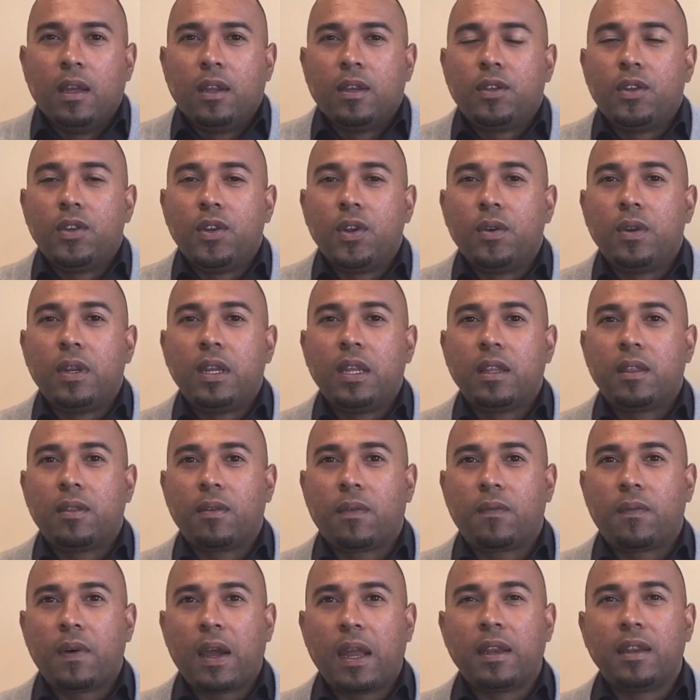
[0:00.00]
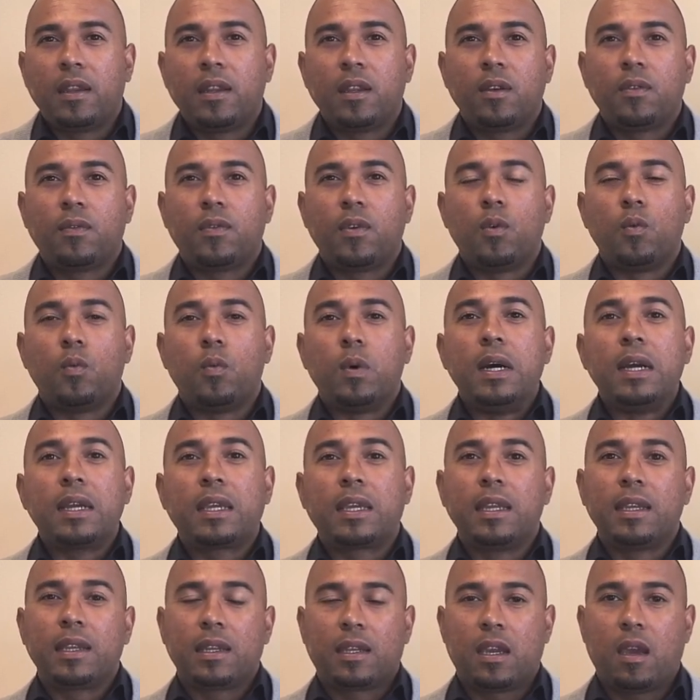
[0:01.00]
Do you need the funding for
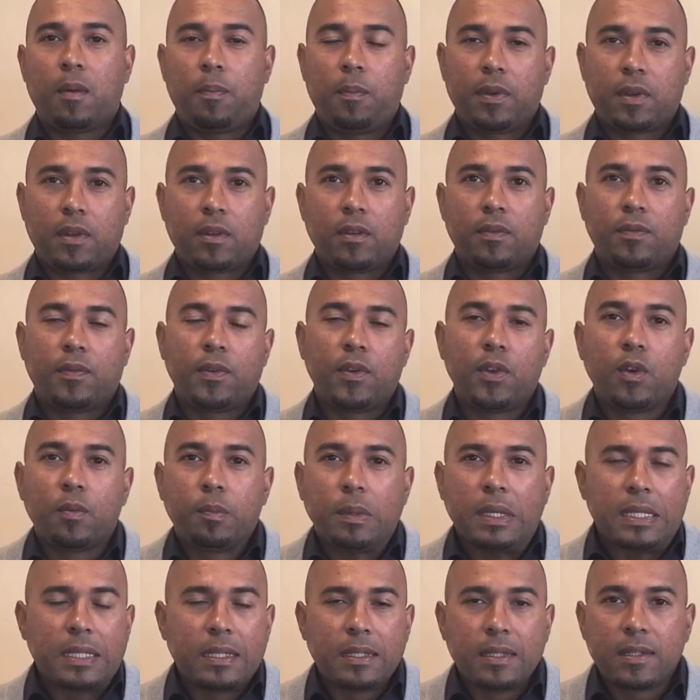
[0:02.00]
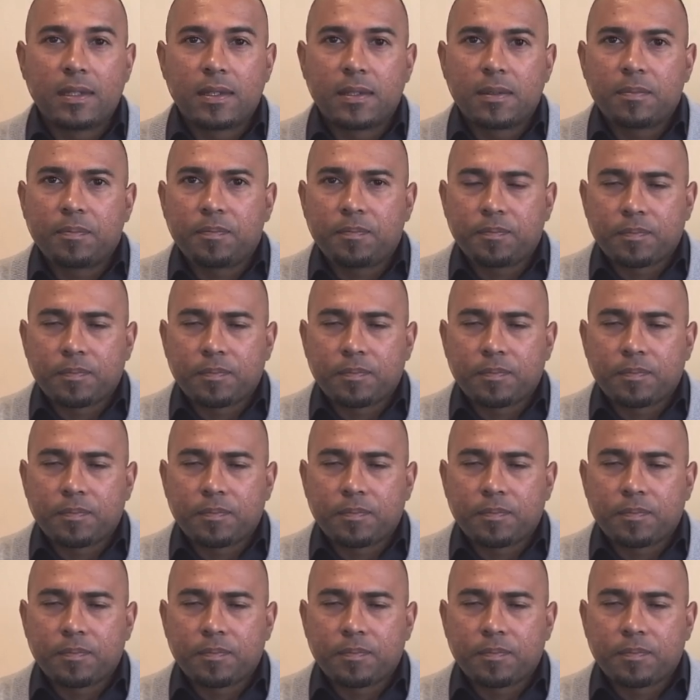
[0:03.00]
working capital for your business?